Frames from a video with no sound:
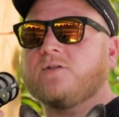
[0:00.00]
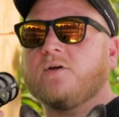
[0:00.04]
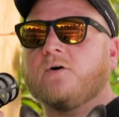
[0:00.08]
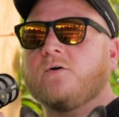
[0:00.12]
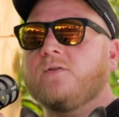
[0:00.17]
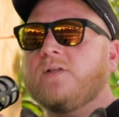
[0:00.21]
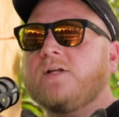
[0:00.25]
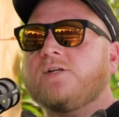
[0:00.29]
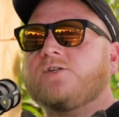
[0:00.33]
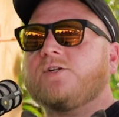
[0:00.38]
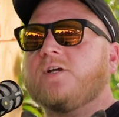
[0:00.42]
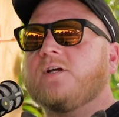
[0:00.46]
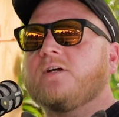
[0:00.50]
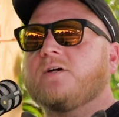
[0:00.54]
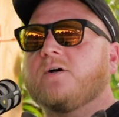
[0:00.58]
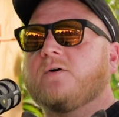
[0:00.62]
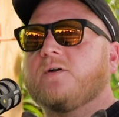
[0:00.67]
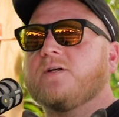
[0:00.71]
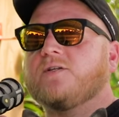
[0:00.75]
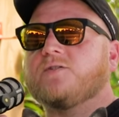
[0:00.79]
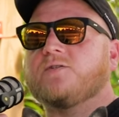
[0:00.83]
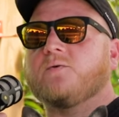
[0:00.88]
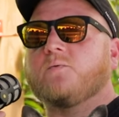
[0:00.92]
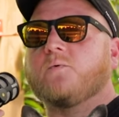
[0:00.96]
the only cheat
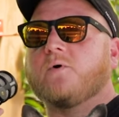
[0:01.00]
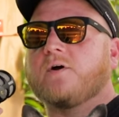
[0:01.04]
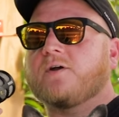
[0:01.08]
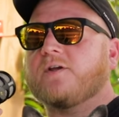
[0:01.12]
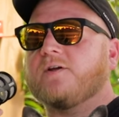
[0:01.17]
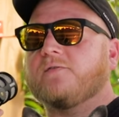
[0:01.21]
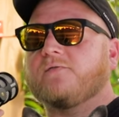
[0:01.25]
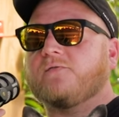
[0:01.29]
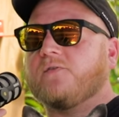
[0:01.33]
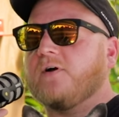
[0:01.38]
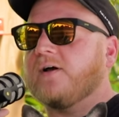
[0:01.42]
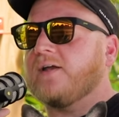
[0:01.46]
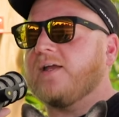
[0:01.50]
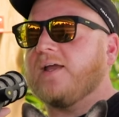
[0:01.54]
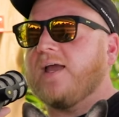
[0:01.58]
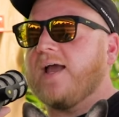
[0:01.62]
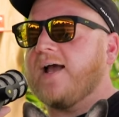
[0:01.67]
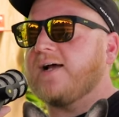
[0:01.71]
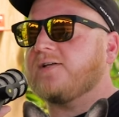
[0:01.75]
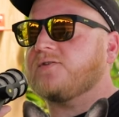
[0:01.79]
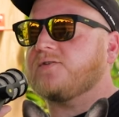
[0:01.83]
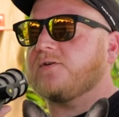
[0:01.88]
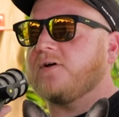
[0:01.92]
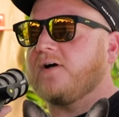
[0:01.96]
code is to work your fucking
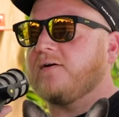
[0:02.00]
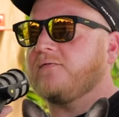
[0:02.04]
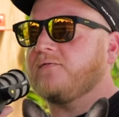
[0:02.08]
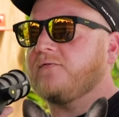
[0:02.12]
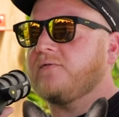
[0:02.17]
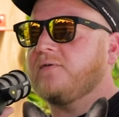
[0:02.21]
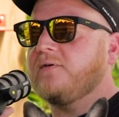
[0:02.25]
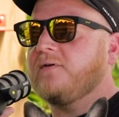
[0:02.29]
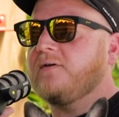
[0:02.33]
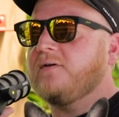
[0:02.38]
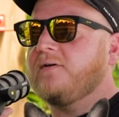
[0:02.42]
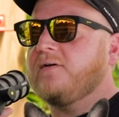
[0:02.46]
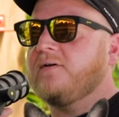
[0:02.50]
ass off